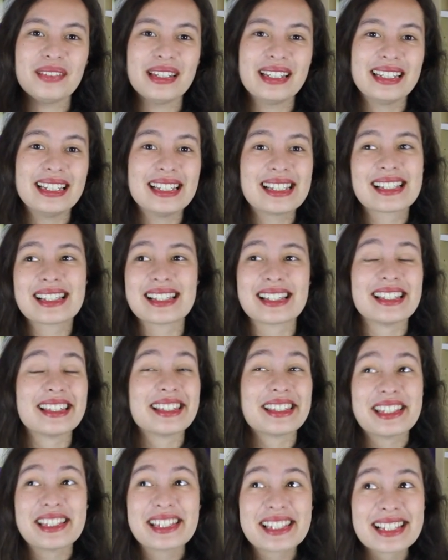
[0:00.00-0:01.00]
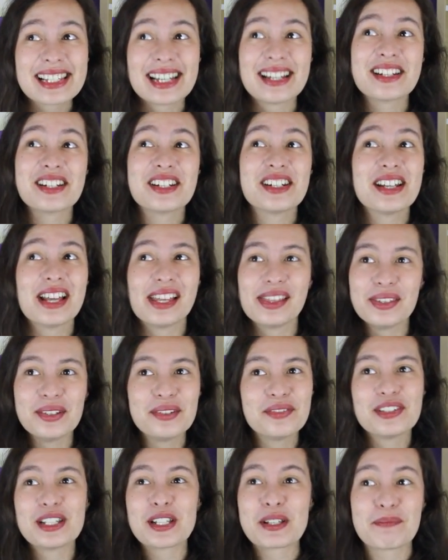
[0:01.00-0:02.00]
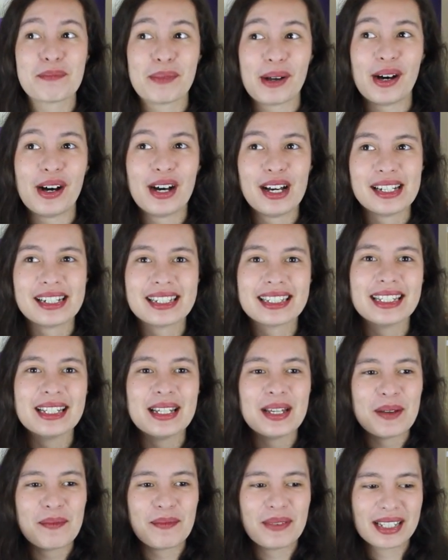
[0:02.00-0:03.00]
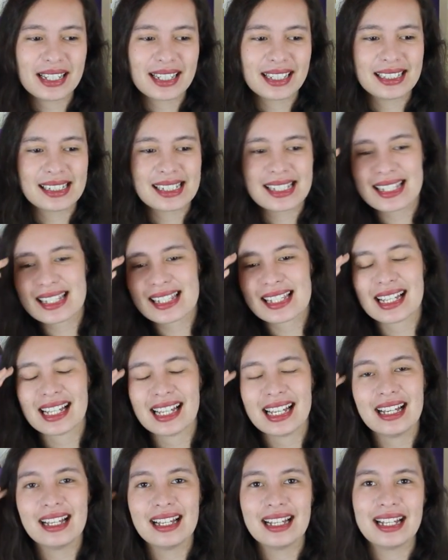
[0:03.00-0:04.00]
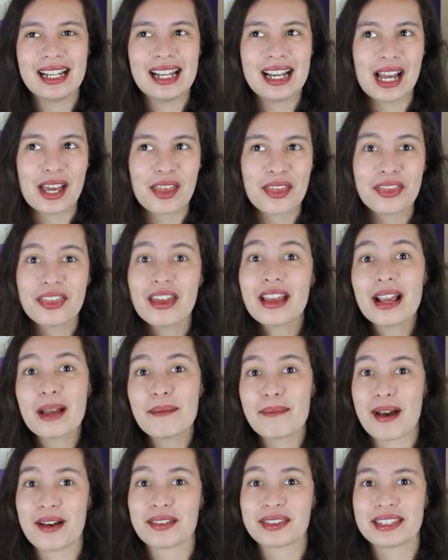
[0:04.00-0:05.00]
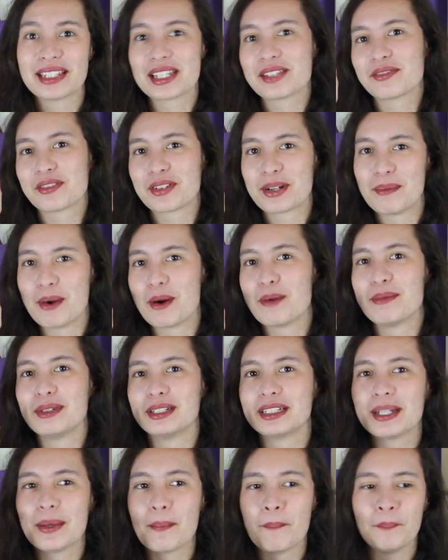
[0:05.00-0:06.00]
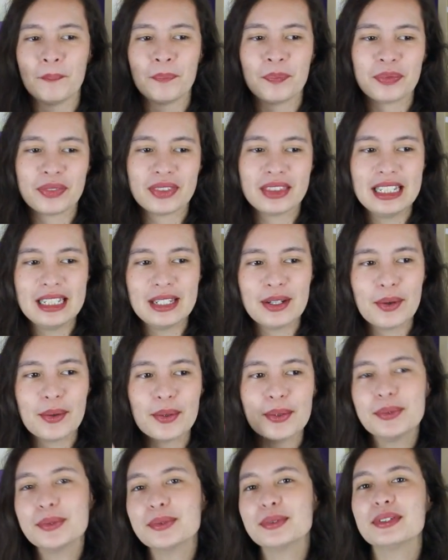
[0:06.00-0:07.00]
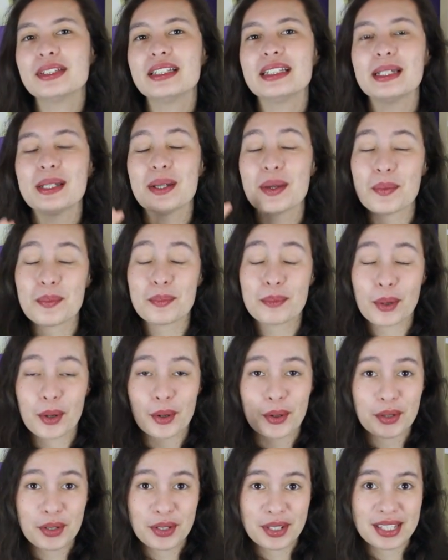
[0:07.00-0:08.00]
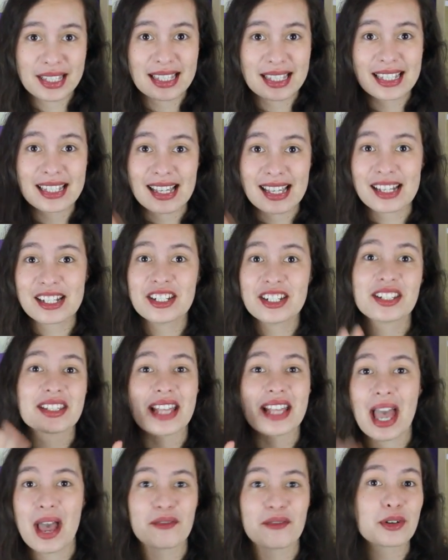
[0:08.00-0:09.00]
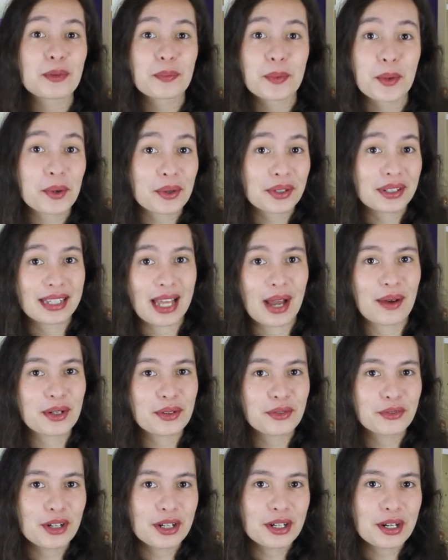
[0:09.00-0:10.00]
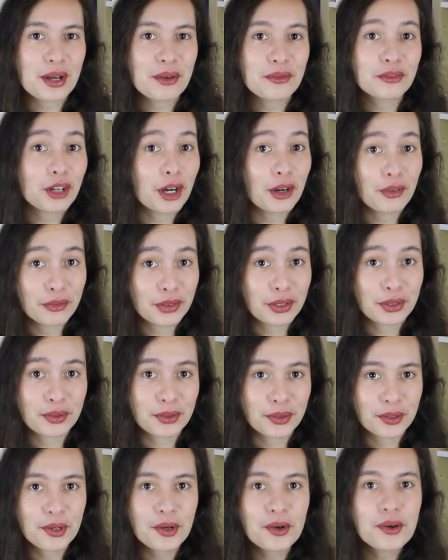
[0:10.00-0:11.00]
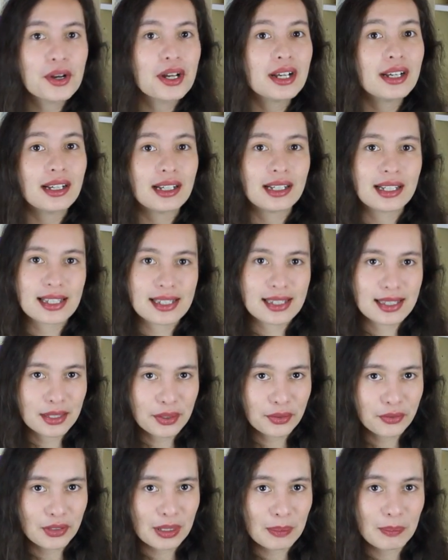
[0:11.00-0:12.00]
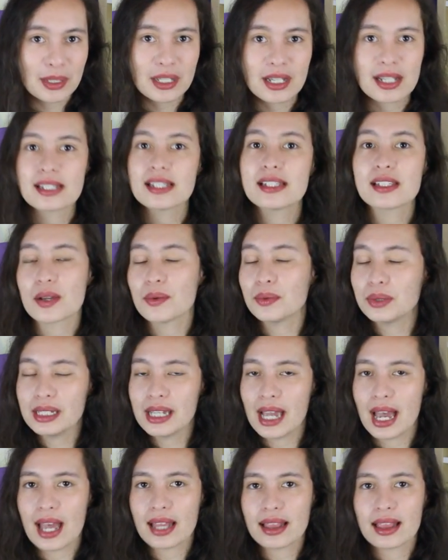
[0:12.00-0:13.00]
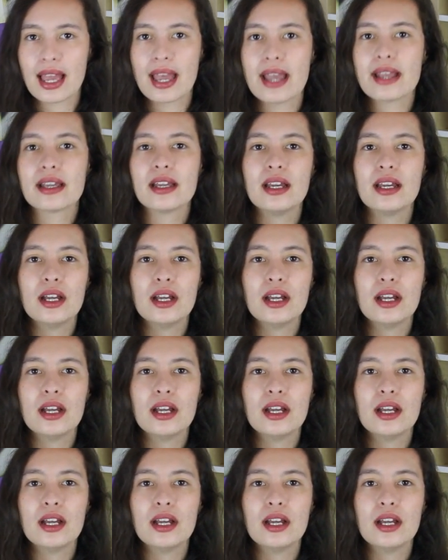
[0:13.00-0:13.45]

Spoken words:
is Sanji and Luffy's bond, because think about this for a moment. The only person Sanji's ever broken down in front of the crew is Luffy, because he's only had like